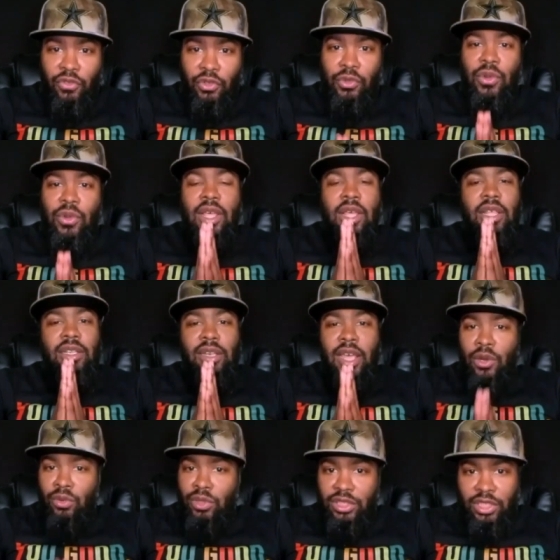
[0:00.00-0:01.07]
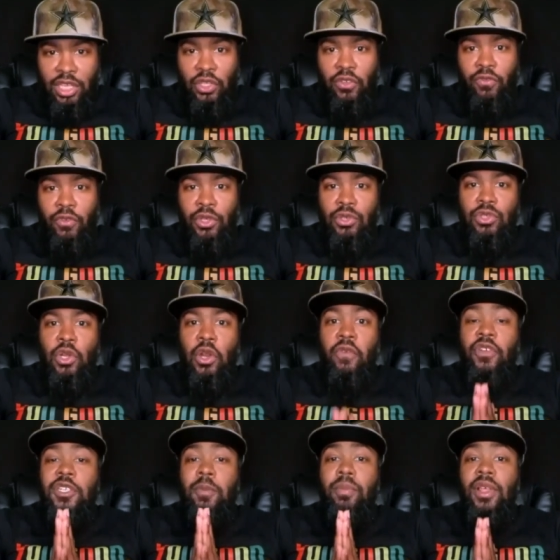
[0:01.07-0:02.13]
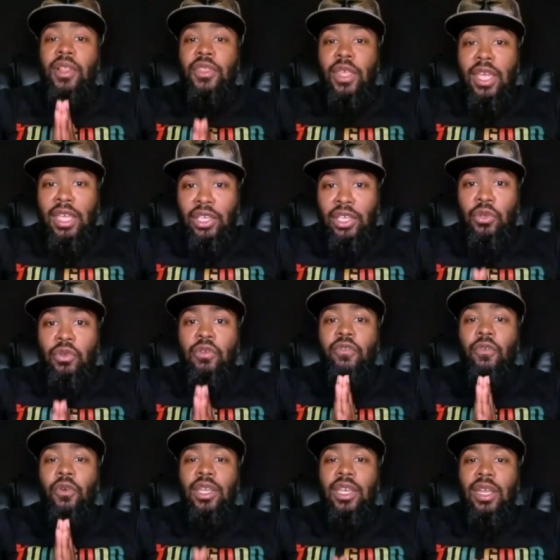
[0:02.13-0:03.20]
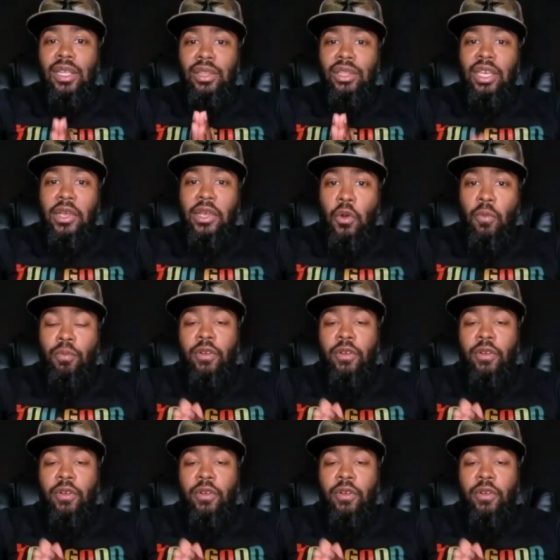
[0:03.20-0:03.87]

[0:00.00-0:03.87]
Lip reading: you. Not only thank you for your service, but thank you for getting the help.